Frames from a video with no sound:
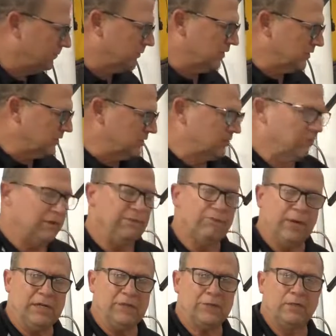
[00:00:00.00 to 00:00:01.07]
Just as a
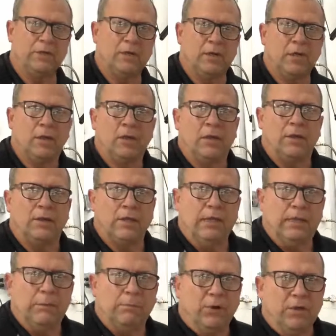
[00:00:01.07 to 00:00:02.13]
refresher,
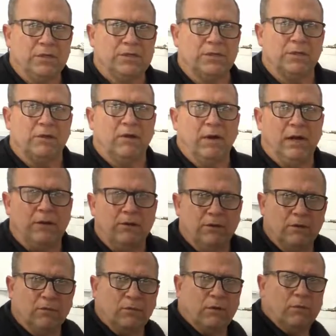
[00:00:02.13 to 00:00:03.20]
the parts of the grinder
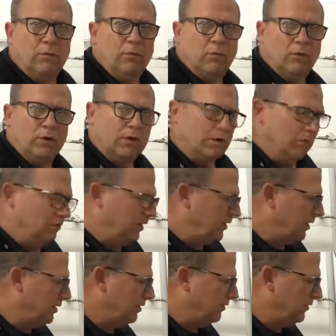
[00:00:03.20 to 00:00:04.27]
that we're working with
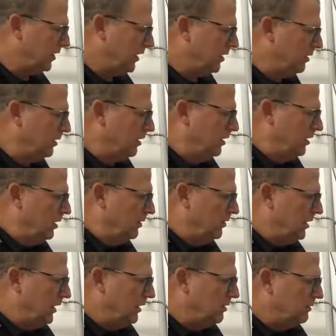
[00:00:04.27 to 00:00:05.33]
here,
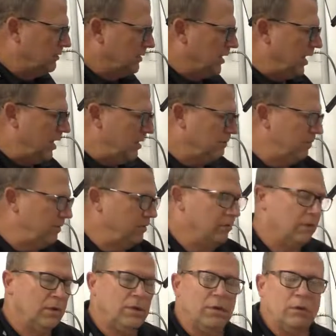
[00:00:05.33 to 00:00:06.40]
the
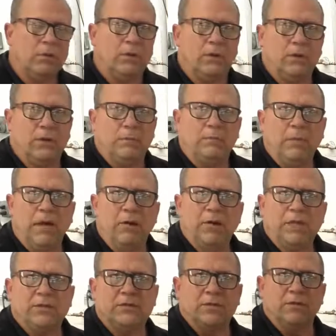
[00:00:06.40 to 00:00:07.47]
top
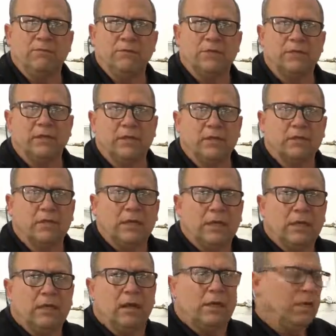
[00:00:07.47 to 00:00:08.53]
mounting surface that
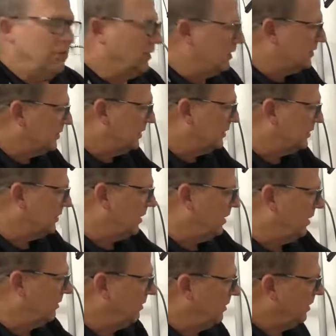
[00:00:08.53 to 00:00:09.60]
the cutting unit sits
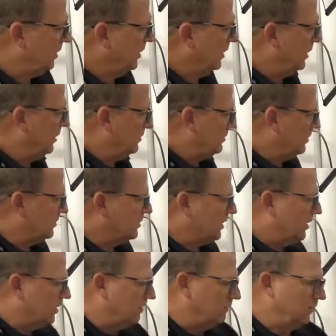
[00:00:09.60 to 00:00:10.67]
on is a
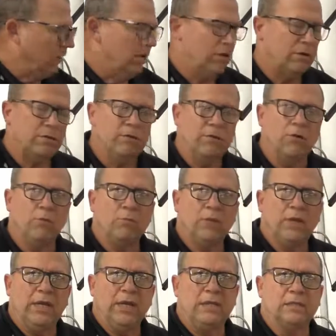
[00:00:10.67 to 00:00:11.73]
set of hard chrome
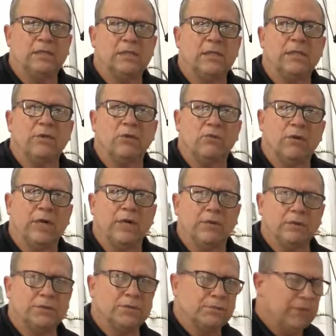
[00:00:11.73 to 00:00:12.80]
plated steel
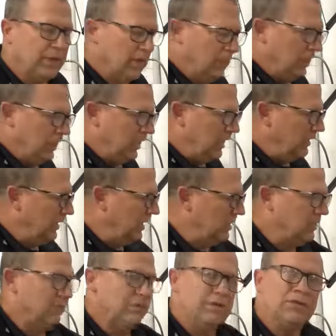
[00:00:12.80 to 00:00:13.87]
rails, and they
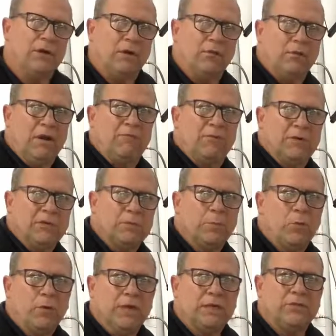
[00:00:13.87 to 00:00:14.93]
give us our reference
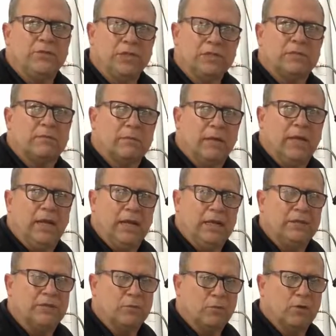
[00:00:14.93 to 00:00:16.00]
point just
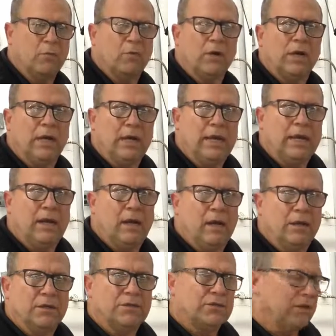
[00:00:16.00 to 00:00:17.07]
as we're working at
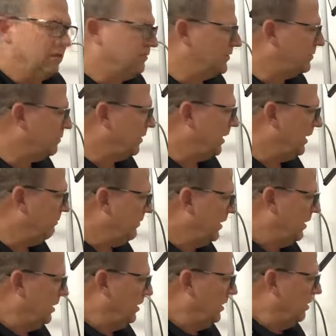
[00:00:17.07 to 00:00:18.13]
on a surface plate.
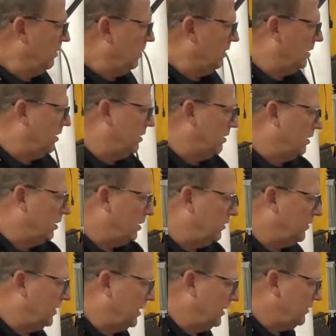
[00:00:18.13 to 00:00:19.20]
All
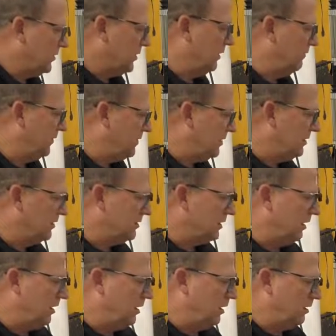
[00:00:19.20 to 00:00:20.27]
the surfaces
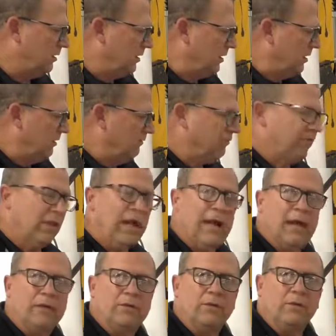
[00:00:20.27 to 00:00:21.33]
are
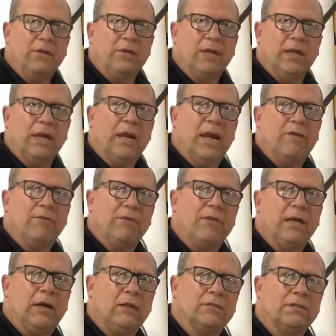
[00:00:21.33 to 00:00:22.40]
flat to within a
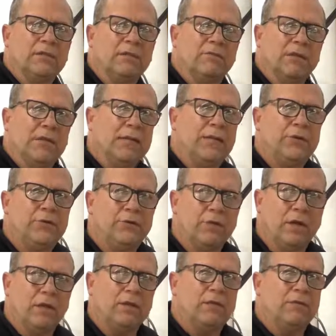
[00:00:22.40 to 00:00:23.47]
1/1000th of an inch
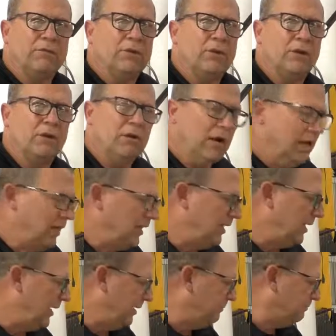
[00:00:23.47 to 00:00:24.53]
relative to the grinding
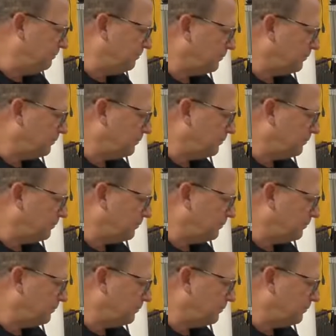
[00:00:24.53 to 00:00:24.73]
head.